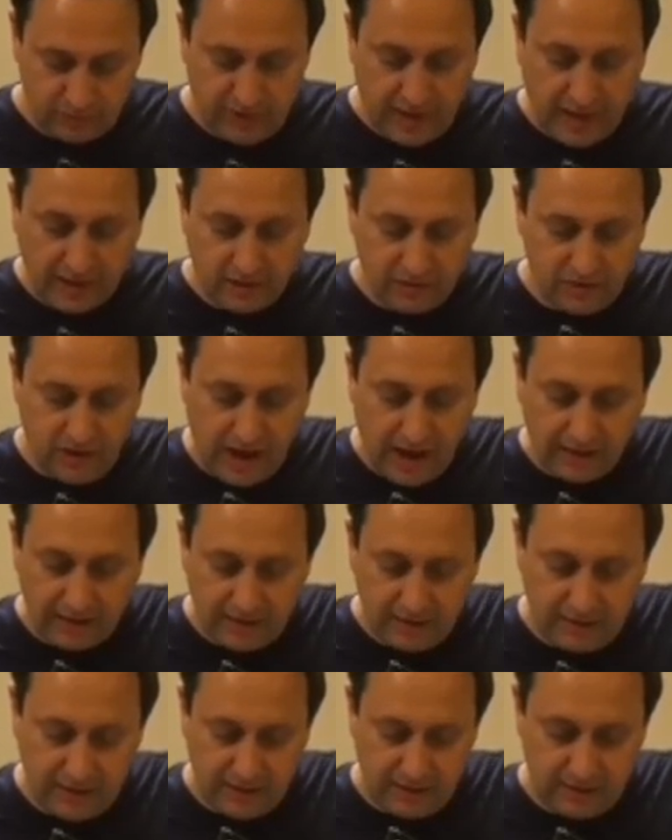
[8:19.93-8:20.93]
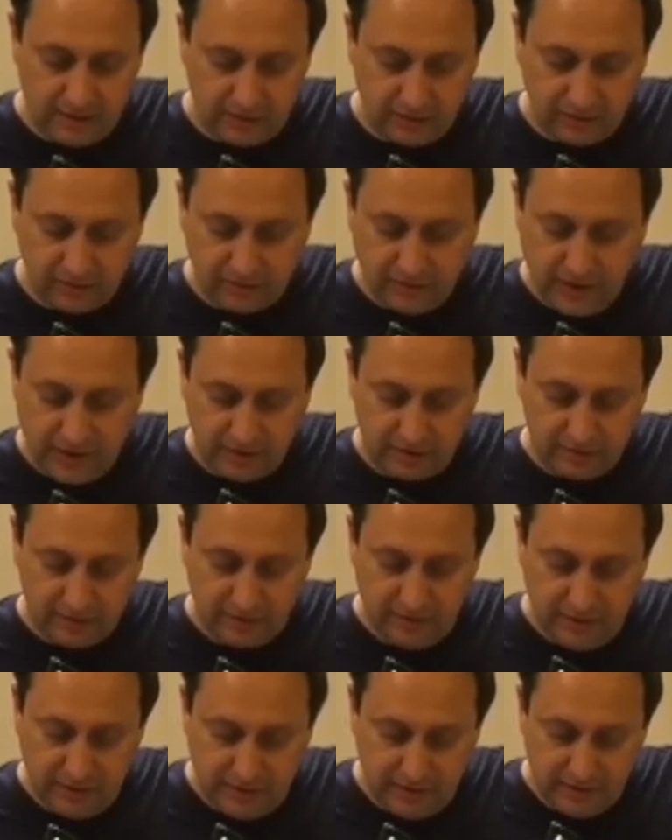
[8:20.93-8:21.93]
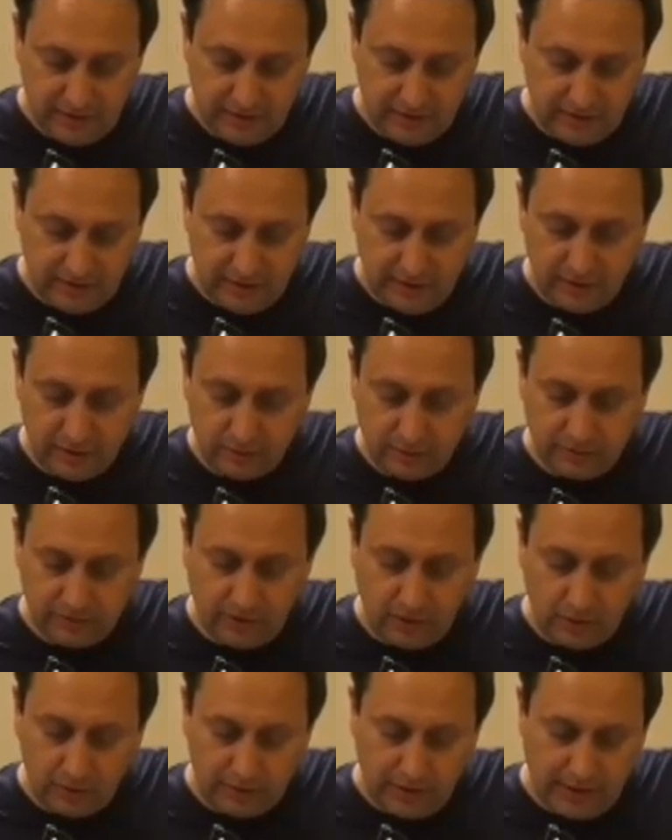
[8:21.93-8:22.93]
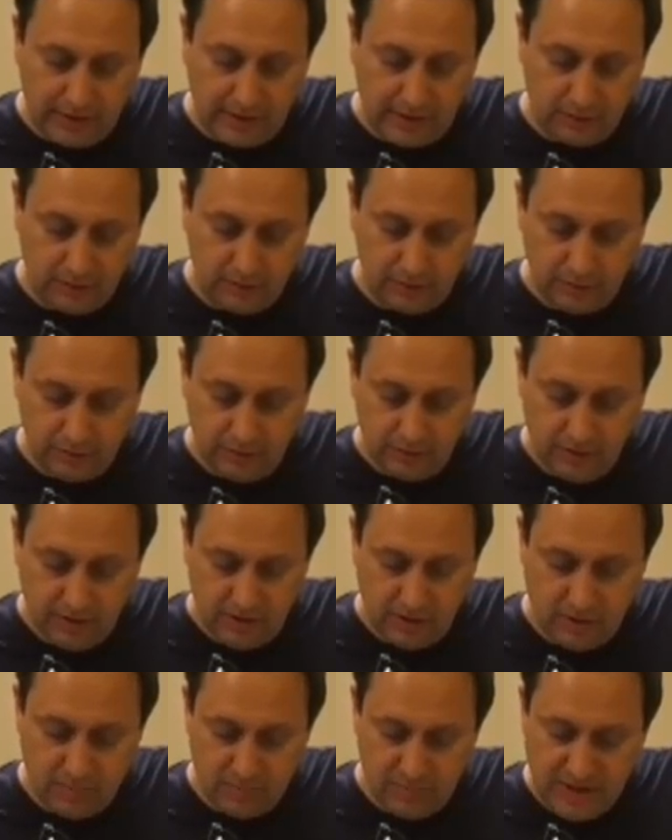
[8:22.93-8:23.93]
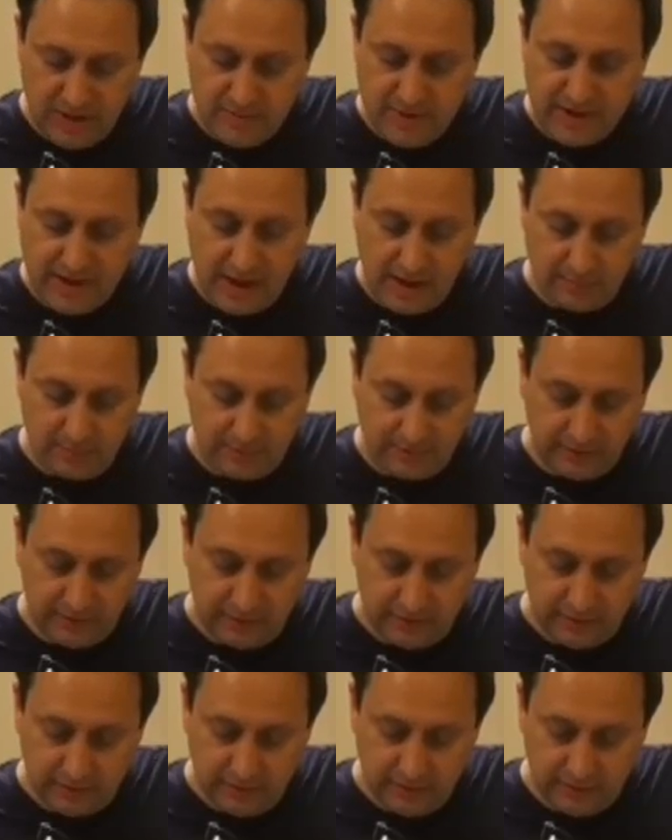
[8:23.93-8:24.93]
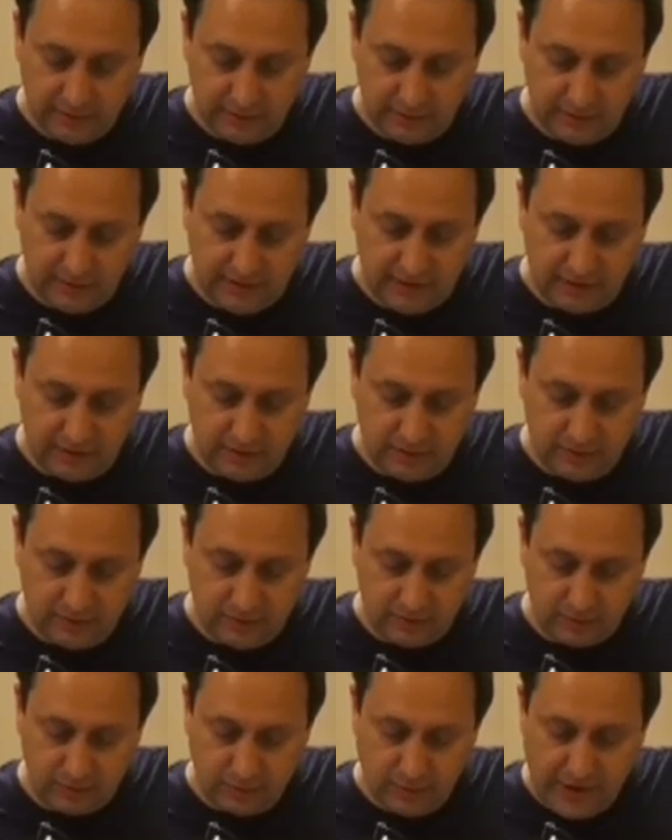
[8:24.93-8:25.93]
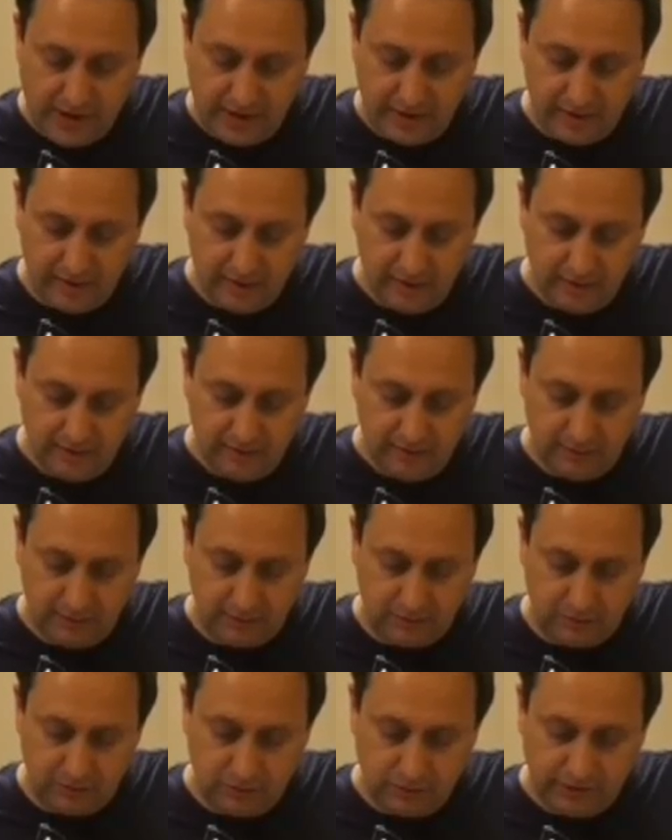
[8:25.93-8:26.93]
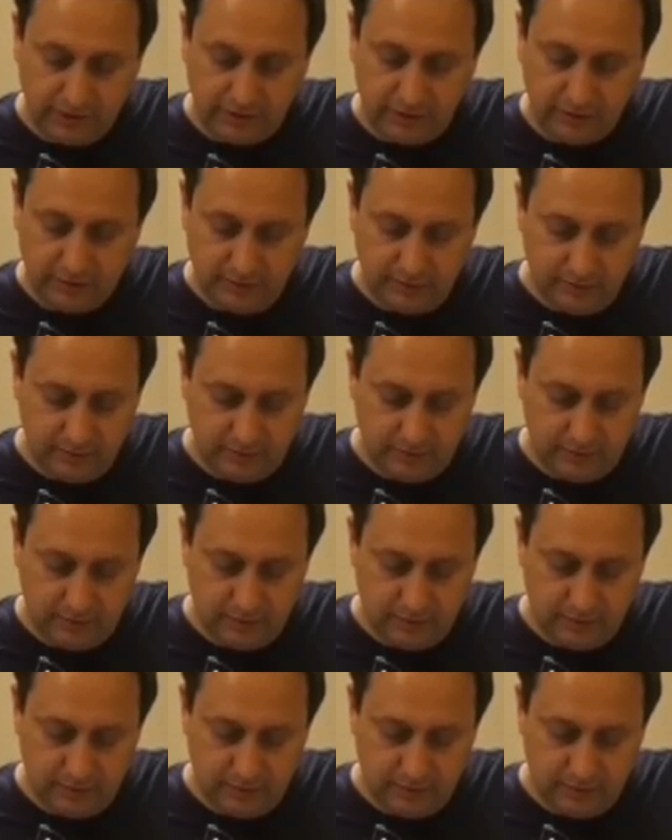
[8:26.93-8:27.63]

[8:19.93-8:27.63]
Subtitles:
was that jacket and his face, eager as all get out, beaming at me, lit red and green,